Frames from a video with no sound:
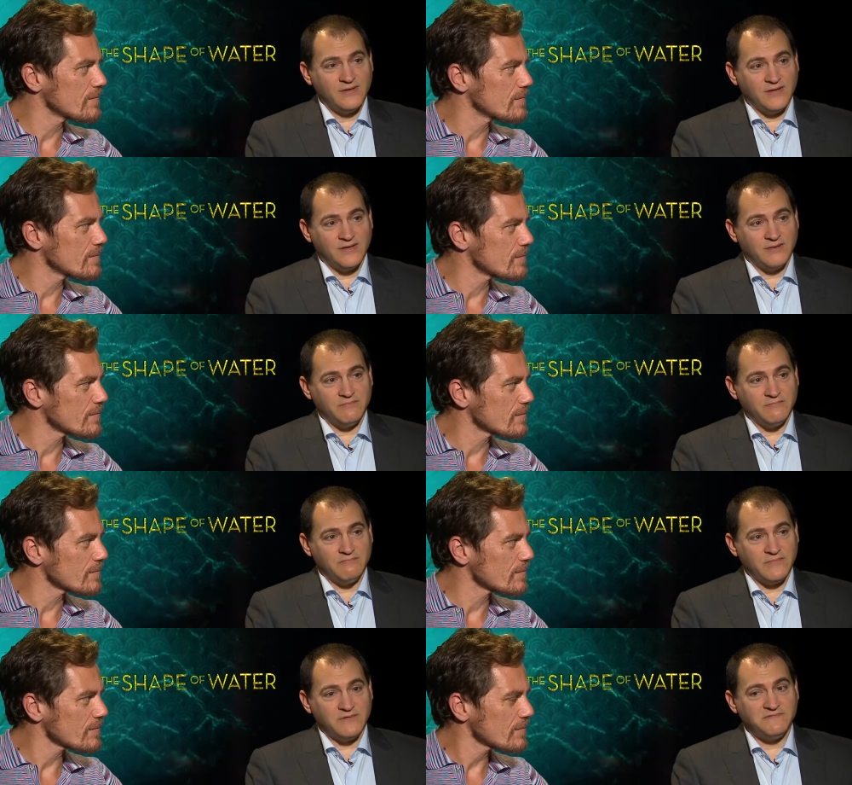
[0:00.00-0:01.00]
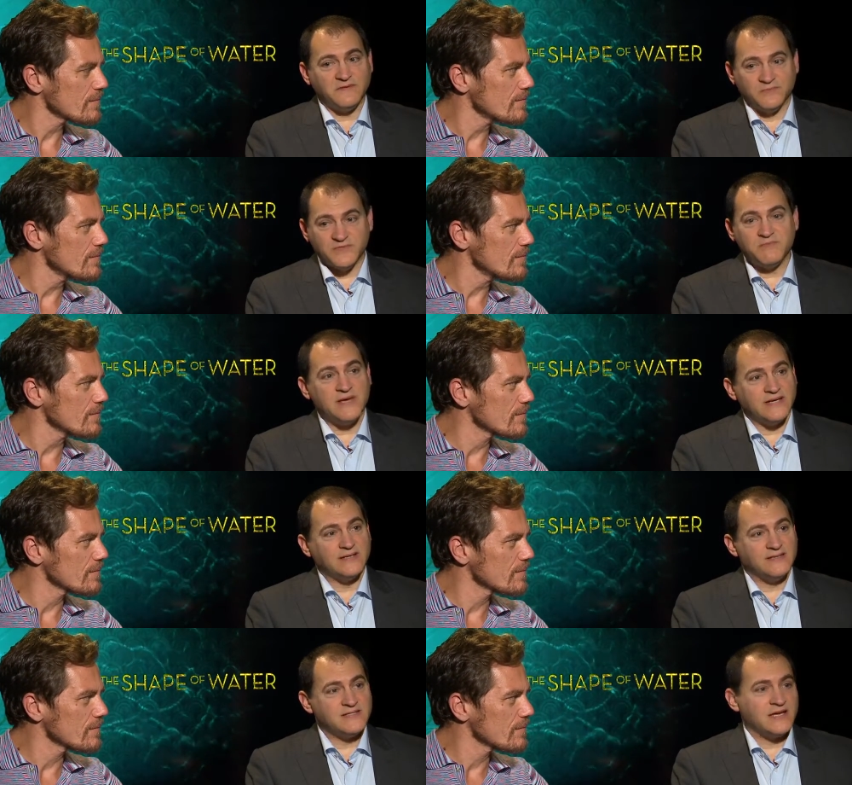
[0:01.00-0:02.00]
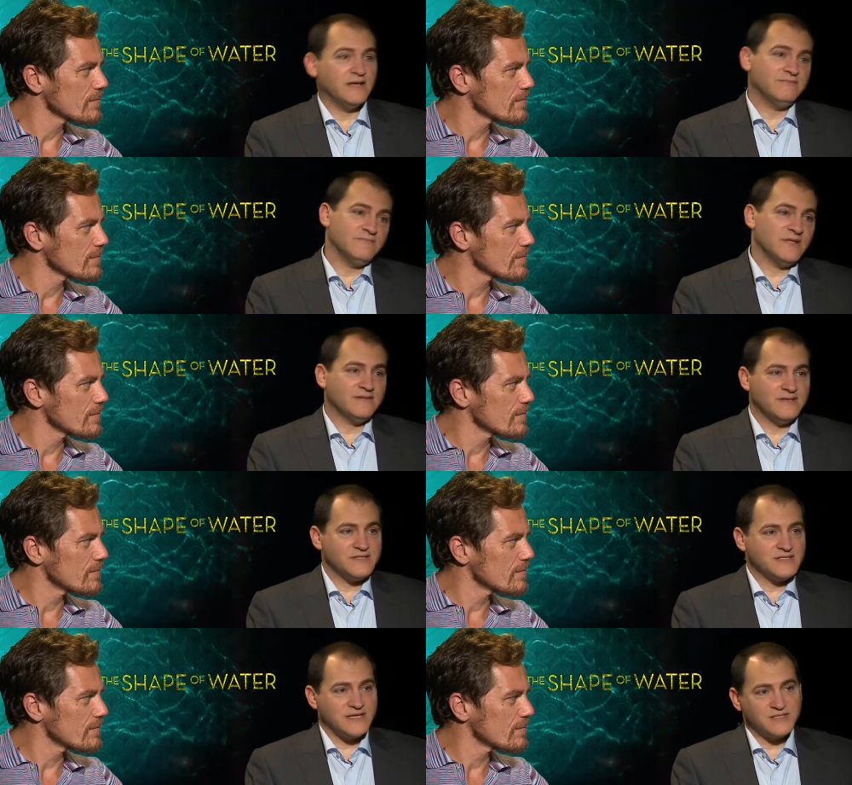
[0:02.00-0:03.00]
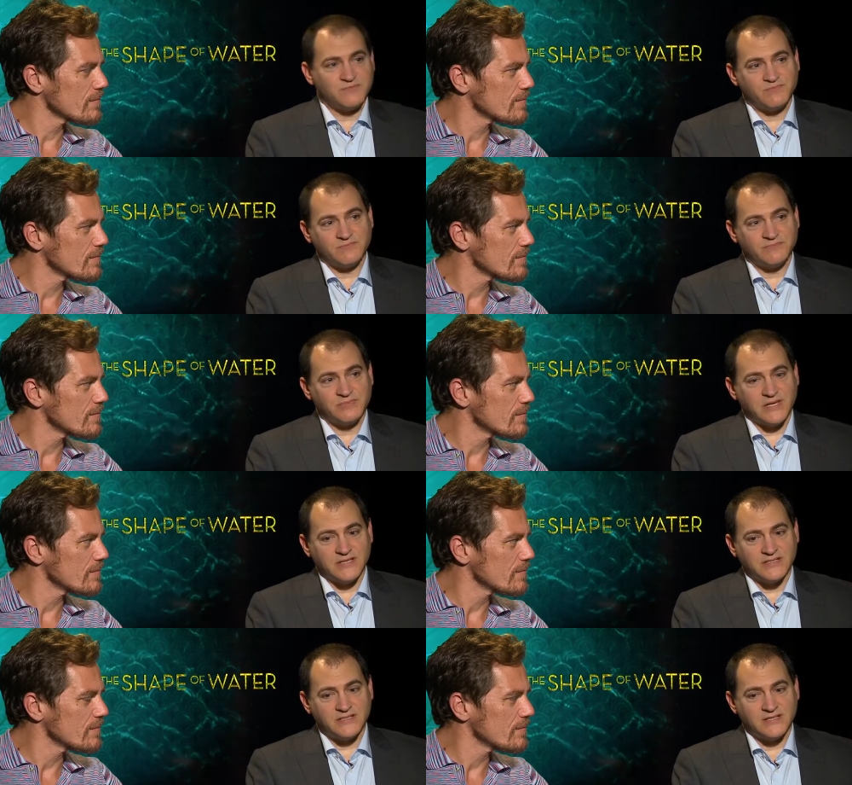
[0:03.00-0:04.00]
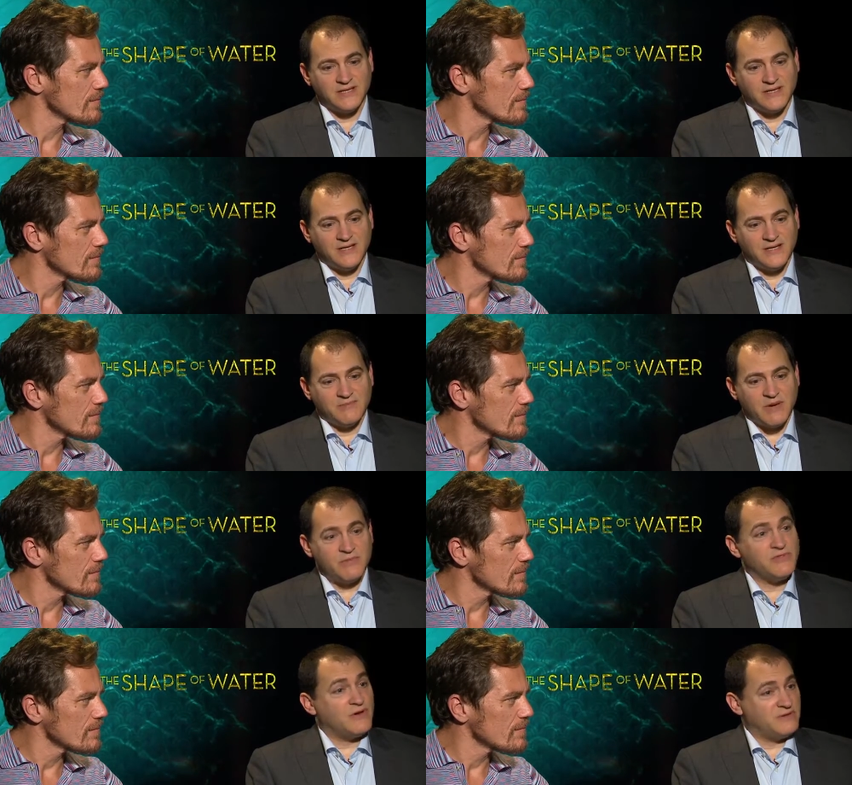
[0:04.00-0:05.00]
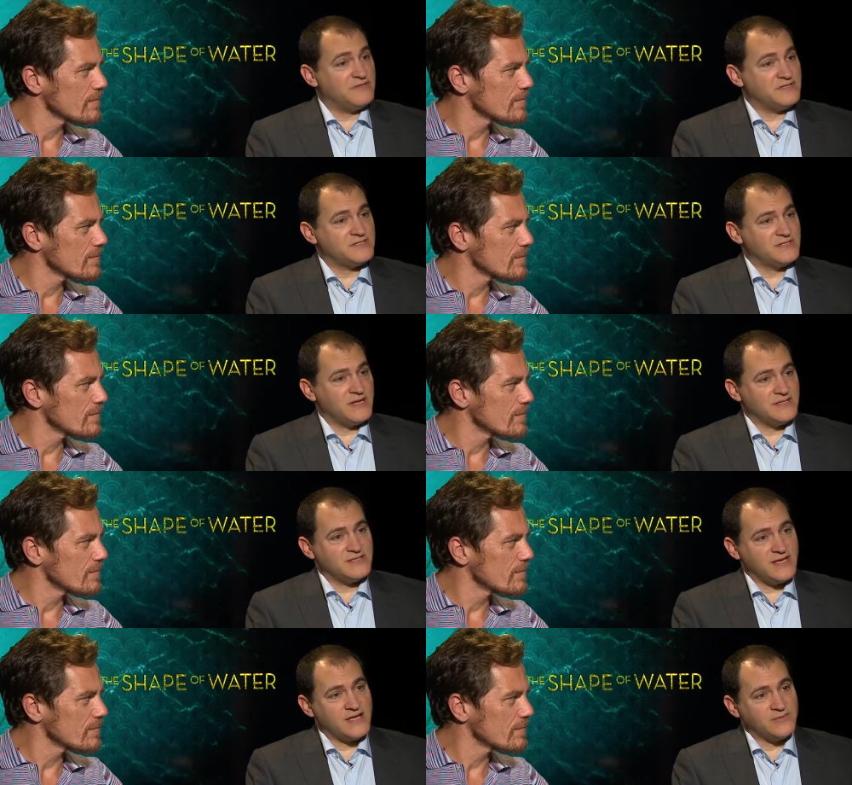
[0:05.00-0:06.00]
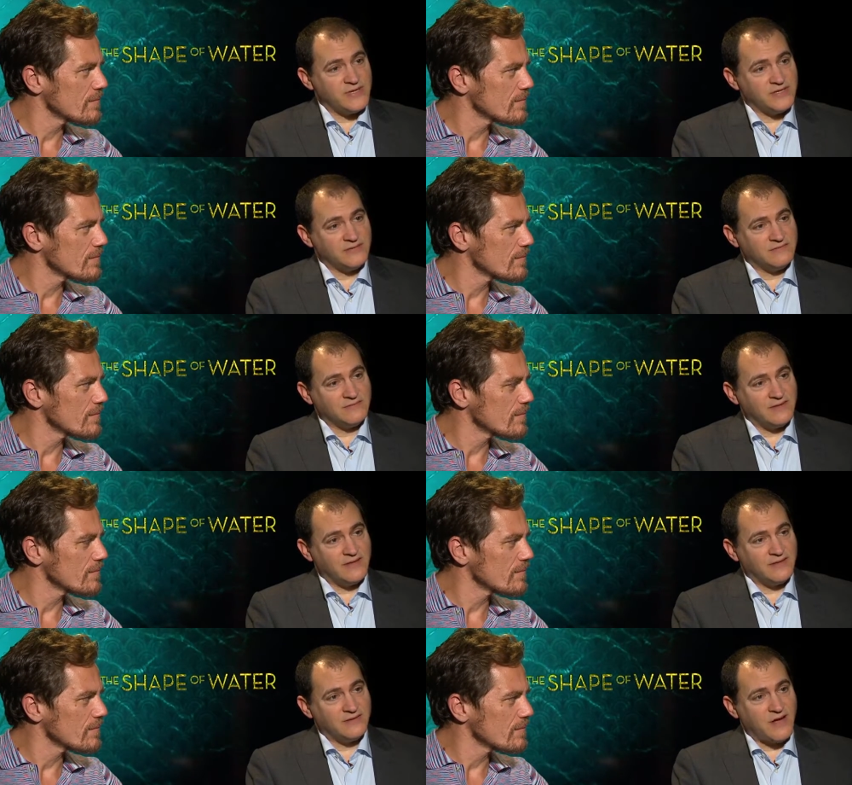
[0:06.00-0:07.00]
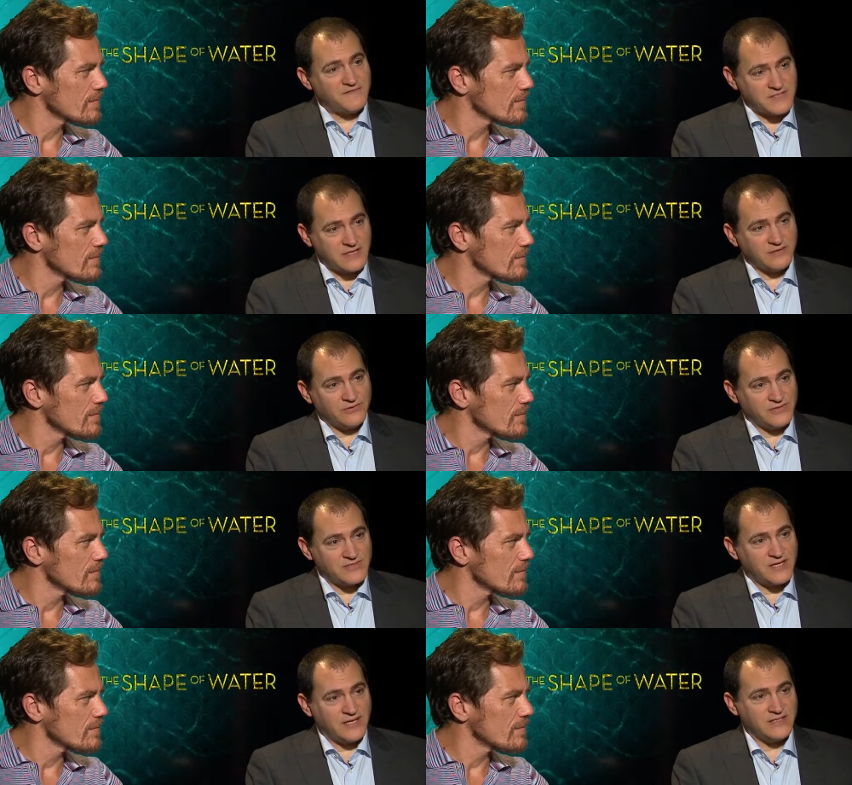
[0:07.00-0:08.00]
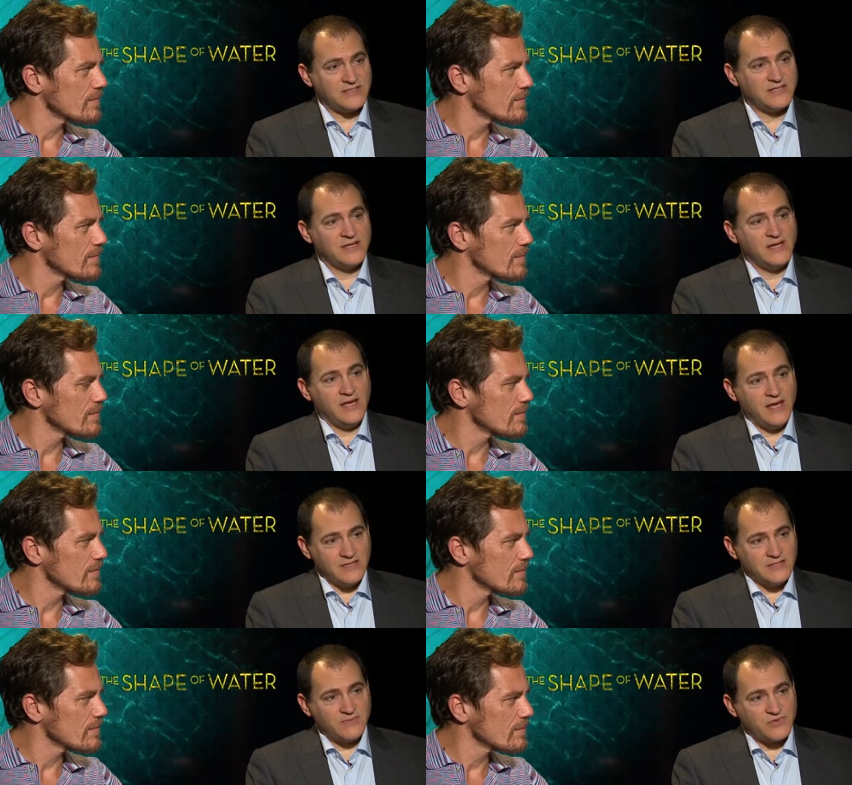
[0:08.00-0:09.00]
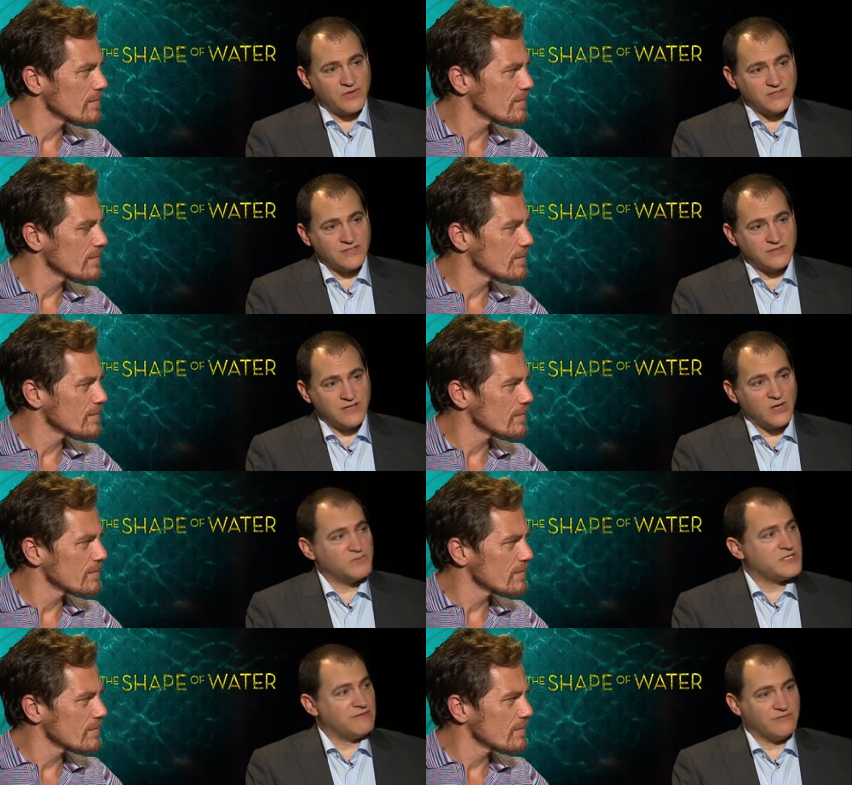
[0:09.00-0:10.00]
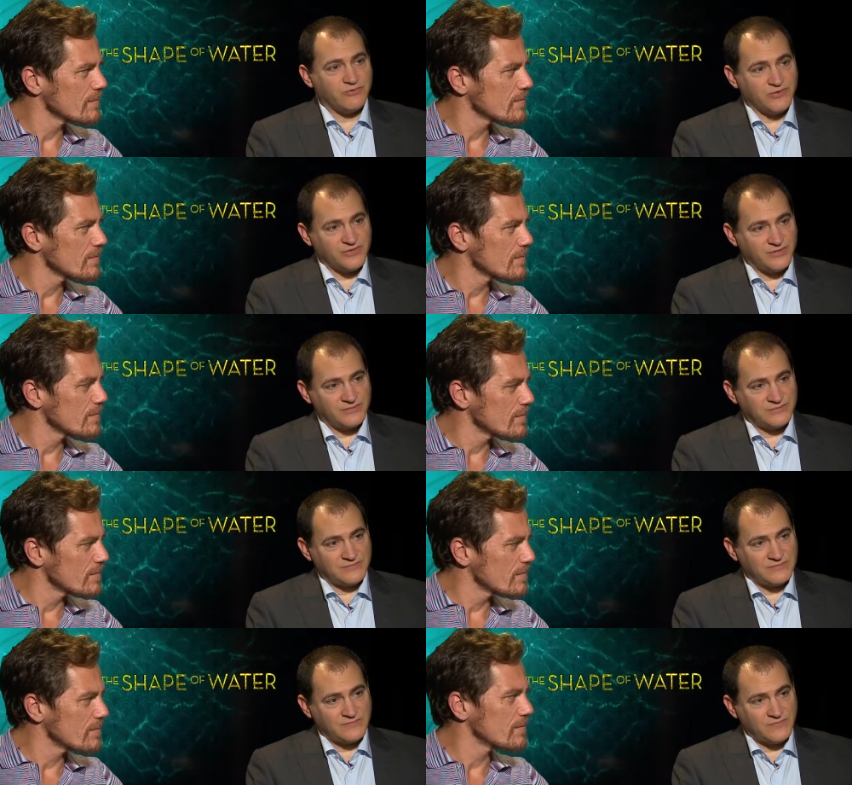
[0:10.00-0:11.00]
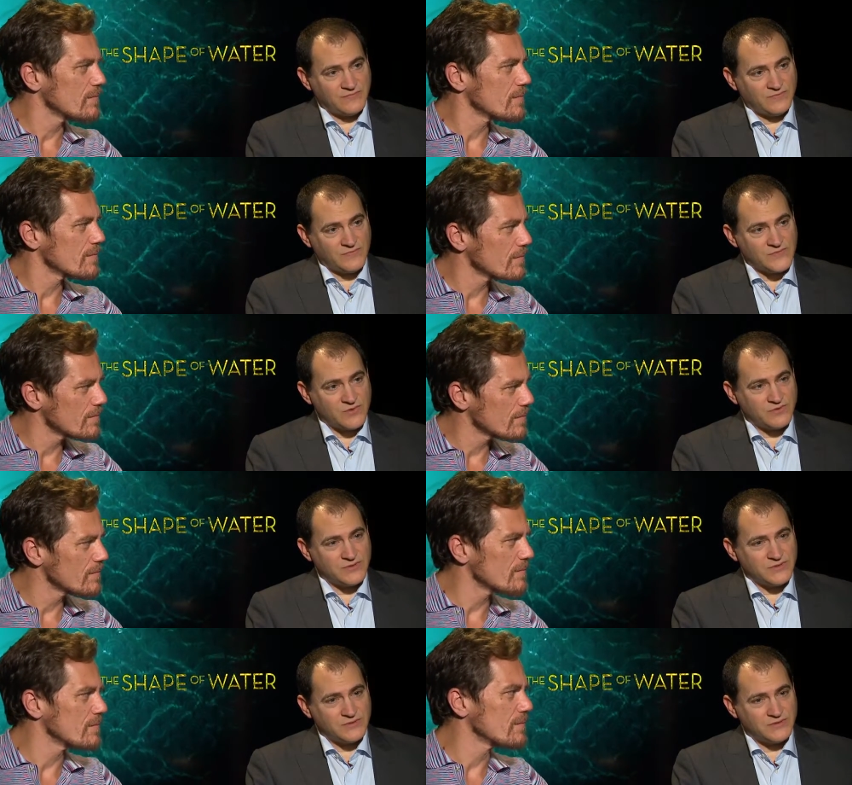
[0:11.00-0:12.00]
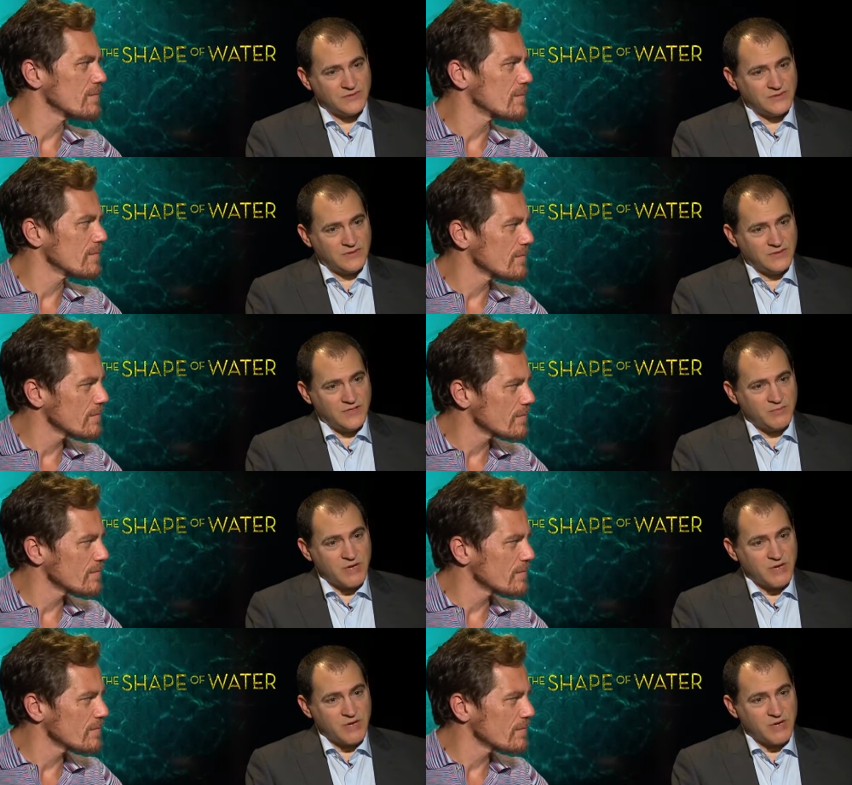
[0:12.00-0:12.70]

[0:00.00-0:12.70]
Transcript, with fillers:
Speaker 1: um, films made at the time that this takes place might be thought of as, as the enemy, and, and Hoffstetler in this case ends up trying to help save the creature. Don't. It